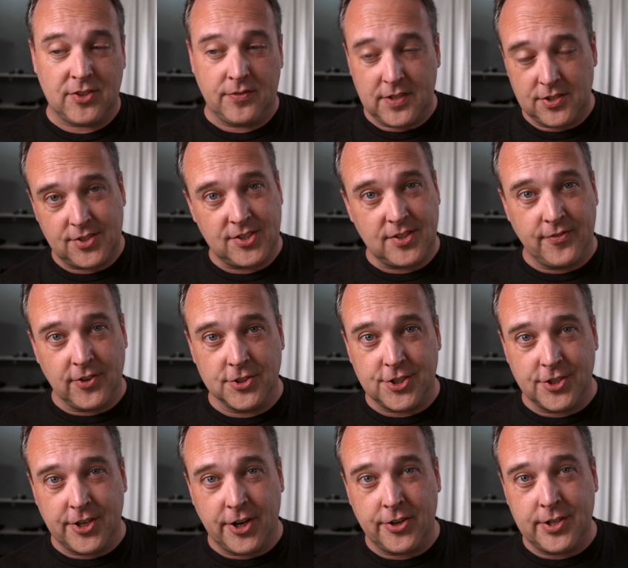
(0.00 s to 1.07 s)
So if this is the
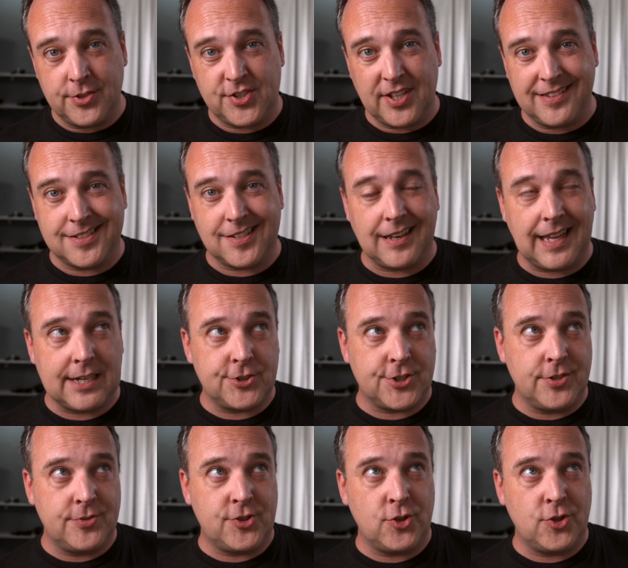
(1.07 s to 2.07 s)
version you're using, this allows you